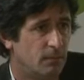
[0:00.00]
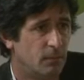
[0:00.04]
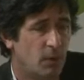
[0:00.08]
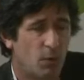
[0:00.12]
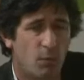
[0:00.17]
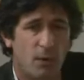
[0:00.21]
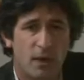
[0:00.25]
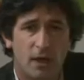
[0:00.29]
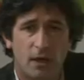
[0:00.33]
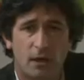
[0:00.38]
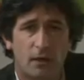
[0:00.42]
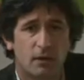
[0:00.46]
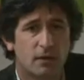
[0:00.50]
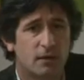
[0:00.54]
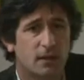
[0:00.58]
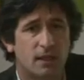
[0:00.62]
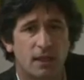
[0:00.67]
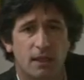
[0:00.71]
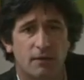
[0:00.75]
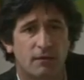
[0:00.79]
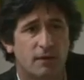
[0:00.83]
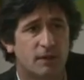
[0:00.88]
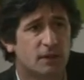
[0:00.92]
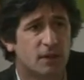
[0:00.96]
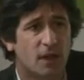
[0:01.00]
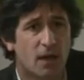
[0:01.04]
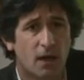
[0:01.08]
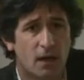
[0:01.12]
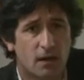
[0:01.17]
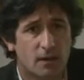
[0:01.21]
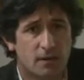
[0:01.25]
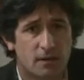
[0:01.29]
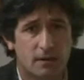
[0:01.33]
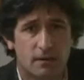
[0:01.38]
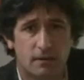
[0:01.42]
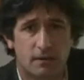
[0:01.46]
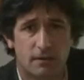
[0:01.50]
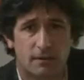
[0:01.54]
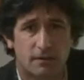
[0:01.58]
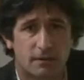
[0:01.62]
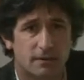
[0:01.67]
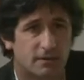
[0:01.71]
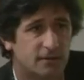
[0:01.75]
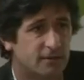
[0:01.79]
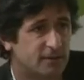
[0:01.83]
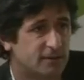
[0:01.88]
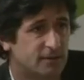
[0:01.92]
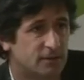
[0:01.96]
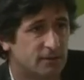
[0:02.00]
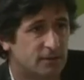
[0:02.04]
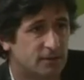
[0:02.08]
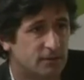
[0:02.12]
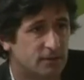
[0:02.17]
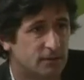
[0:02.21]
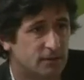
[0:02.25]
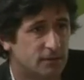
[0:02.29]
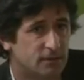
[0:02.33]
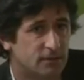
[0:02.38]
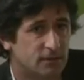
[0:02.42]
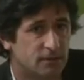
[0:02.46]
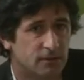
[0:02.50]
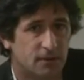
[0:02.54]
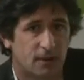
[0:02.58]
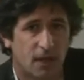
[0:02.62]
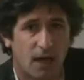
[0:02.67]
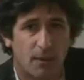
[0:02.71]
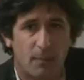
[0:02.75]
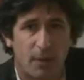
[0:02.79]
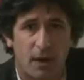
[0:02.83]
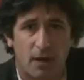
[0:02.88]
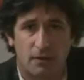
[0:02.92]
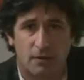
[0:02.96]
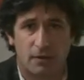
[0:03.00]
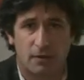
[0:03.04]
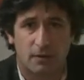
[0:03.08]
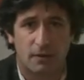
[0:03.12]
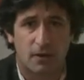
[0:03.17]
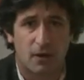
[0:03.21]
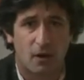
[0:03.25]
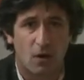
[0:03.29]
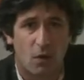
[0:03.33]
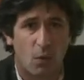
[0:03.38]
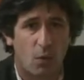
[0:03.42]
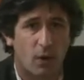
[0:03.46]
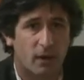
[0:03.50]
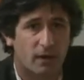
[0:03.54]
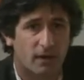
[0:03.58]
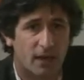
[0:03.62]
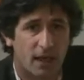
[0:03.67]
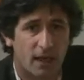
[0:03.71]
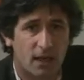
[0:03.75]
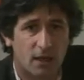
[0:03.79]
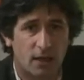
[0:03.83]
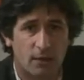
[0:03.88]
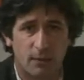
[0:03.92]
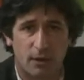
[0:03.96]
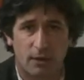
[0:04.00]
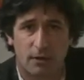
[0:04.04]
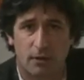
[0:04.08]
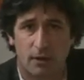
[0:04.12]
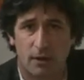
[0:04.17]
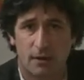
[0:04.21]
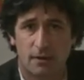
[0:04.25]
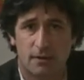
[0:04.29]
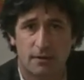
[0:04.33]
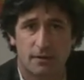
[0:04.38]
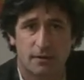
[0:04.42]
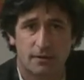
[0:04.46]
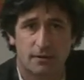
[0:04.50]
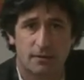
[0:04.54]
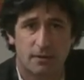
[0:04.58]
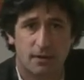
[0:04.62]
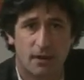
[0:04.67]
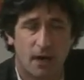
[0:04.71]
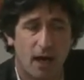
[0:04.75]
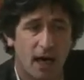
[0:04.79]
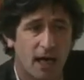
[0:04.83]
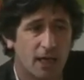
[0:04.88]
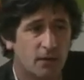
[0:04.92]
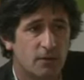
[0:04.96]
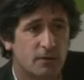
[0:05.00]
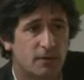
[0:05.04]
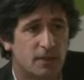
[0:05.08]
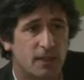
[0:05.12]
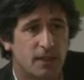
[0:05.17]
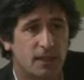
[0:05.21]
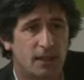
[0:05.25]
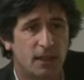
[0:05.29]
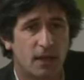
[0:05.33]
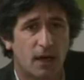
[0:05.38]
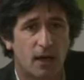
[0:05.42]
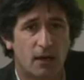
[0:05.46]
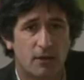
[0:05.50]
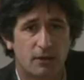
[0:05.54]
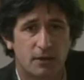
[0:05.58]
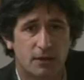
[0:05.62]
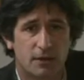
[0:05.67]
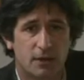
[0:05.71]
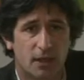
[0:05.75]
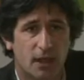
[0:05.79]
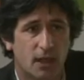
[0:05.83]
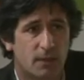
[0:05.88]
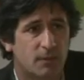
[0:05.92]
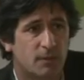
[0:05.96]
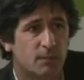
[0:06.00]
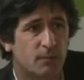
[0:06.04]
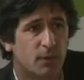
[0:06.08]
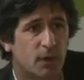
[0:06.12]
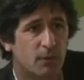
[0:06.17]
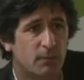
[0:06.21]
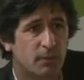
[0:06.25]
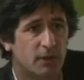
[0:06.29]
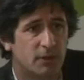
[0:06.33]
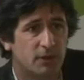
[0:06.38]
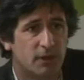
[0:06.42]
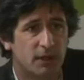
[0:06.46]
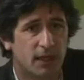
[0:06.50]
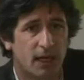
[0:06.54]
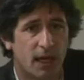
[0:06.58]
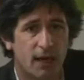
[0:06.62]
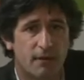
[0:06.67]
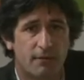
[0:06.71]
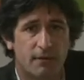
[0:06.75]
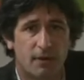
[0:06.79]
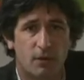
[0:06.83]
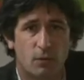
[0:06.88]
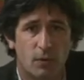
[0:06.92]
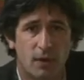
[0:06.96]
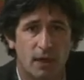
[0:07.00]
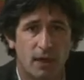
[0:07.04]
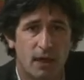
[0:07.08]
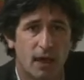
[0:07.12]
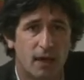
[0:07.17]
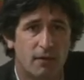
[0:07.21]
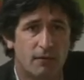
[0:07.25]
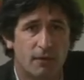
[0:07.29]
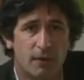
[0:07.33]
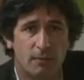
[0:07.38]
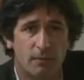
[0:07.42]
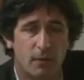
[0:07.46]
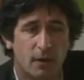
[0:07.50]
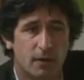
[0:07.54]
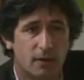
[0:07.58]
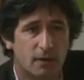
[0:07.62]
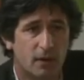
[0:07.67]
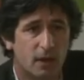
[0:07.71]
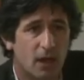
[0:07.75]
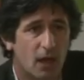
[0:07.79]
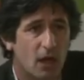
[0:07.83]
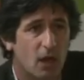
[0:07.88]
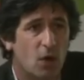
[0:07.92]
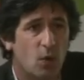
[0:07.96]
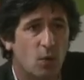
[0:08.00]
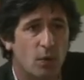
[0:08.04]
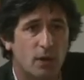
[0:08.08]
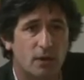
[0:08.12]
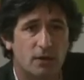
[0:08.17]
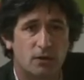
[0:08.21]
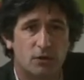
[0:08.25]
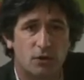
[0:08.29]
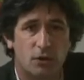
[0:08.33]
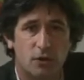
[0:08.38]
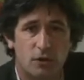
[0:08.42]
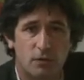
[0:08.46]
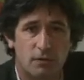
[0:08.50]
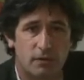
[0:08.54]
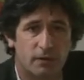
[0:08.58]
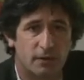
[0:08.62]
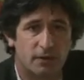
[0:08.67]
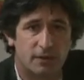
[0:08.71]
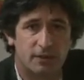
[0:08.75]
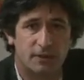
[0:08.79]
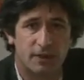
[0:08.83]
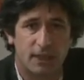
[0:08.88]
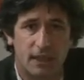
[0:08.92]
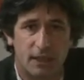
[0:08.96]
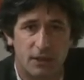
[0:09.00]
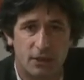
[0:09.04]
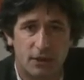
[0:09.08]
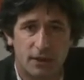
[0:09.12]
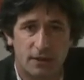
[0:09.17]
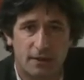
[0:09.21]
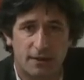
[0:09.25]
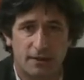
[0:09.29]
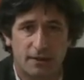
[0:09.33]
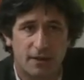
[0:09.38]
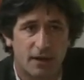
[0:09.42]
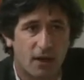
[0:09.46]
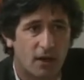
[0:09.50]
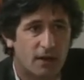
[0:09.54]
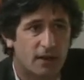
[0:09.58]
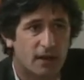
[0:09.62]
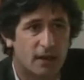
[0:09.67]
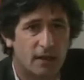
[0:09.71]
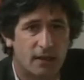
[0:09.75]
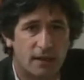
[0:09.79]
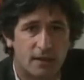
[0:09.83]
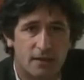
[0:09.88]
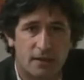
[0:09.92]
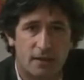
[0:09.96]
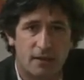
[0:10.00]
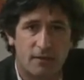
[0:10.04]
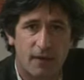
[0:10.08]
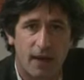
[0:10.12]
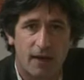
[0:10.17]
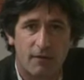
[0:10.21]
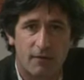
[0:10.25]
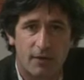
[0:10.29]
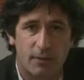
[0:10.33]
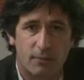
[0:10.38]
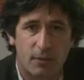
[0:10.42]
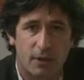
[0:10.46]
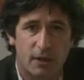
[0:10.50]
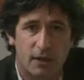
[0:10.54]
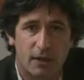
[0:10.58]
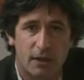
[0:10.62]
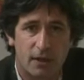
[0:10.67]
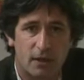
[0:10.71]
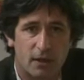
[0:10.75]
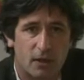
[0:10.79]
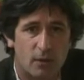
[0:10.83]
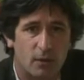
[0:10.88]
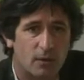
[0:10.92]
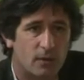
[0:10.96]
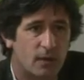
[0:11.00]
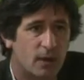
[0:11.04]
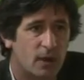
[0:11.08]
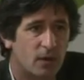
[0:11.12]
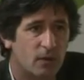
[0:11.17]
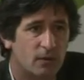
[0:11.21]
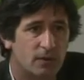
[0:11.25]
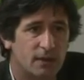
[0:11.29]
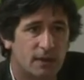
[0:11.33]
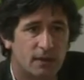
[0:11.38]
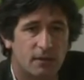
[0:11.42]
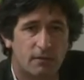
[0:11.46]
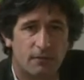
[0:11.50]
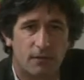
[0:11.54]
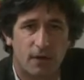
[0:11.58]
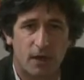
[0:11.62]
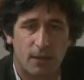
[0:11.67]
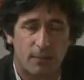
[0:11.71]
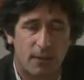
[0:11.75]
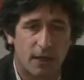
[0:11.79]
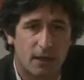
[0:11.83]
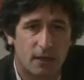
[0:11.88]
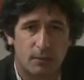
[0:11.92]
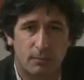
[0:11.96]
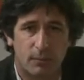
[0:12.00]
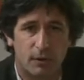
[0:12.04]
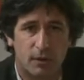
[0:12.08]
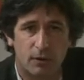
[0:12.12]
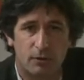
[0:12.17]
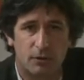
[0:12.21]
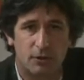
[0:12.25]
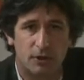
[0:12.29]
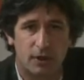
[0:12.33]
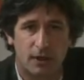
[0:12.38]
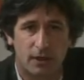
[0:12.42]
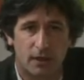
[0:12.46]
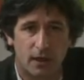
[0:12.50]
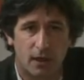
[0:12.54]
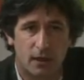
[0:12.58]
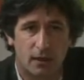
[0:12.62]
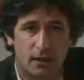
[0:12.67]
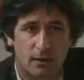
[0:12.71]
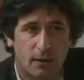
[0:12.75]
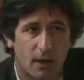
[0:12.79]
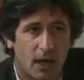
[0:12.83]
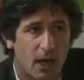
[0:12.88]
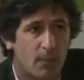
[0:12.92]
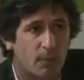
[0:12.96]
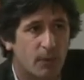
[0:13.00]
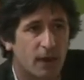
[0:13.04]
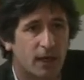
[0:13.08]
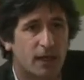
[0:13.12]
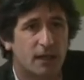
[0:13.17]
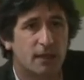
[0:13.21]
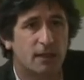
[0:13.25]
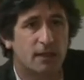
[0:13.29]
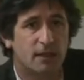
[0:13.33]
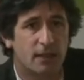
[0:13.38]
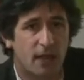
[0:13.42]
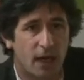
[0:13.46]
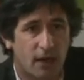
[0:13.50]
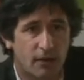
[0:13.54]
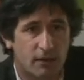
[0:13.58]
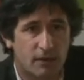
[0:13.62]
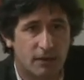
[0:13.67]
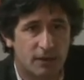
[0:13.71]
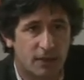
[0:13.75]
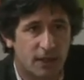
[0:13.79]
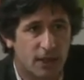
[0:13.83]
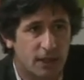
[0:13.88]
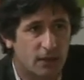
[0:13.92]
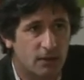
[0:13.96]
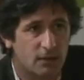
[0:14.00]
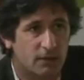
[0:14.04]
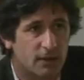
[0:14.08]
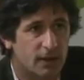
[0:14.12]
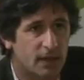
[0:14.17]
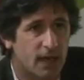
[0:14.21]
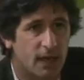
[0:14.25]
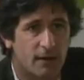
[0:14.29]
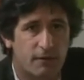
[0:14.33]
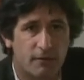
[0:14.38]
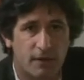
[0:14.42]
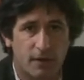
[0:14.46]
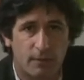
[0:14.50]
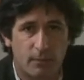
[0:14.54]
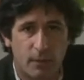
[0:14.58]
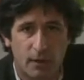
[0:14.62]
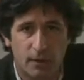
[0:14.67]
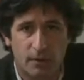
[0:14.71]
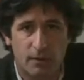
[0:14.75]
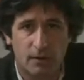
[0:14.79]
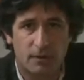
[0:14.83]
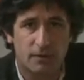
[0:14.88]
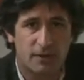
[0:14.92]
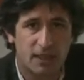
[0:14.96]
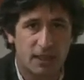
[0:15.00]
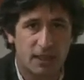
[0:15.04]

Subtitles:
But we couldn't give a toss about what they come across. I don't see the Irish Times publishing every month with dutiful diligence the list of everybody who did environmental pollution in Ireland, but I can guarantee you that every month or